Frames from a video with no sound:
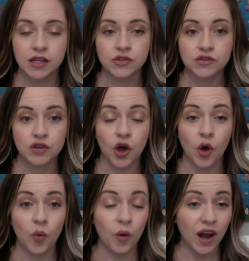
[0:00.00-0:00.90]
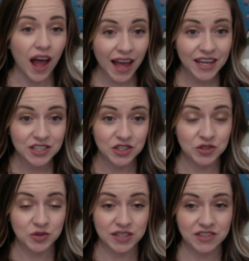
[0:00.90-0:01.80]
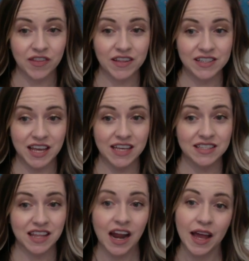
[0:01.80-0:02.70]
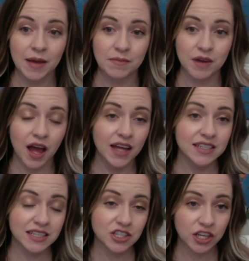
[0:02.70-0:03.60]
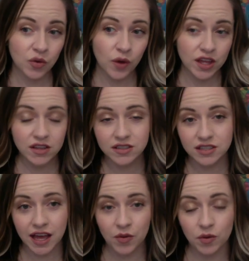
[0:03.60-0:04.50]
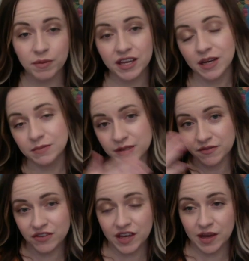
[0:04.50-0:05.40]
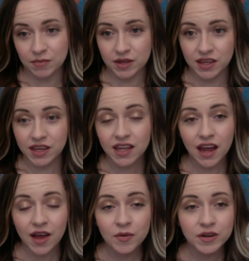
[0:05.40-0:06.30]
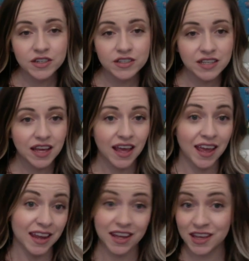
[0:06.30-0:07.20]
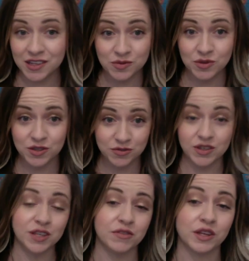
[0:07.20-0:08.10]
So what I do is on the days that I am not teaching Wales, I will pick up some VIPKid hours, and it has worked really, really